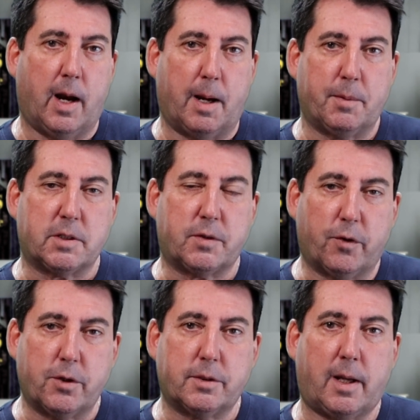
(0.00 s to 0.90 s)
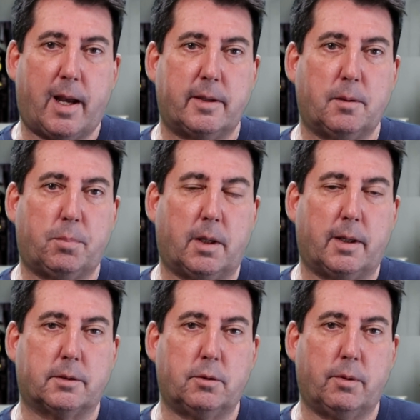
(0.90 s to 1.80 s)
I must first add the
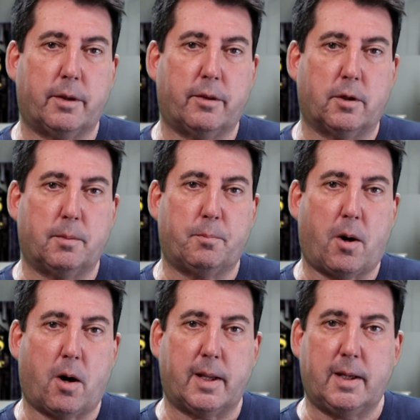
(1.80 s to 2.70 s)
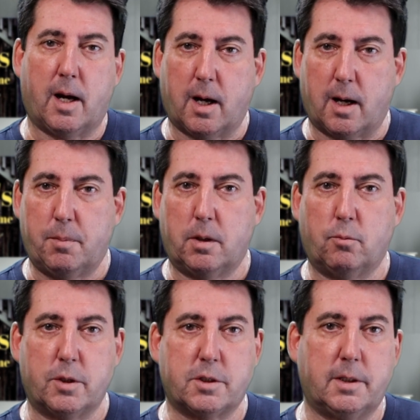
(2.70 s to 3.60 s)
plug to a third-party
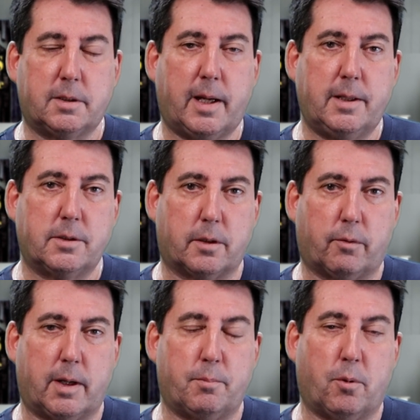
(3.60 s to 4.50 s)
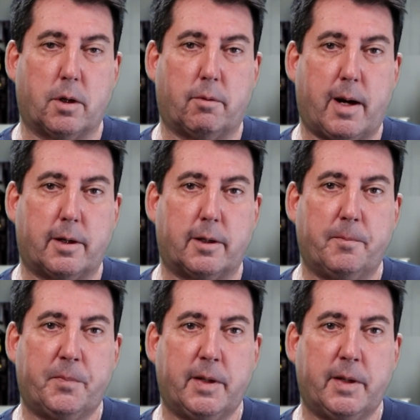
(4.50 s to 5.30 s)
hub which contains a thread border router.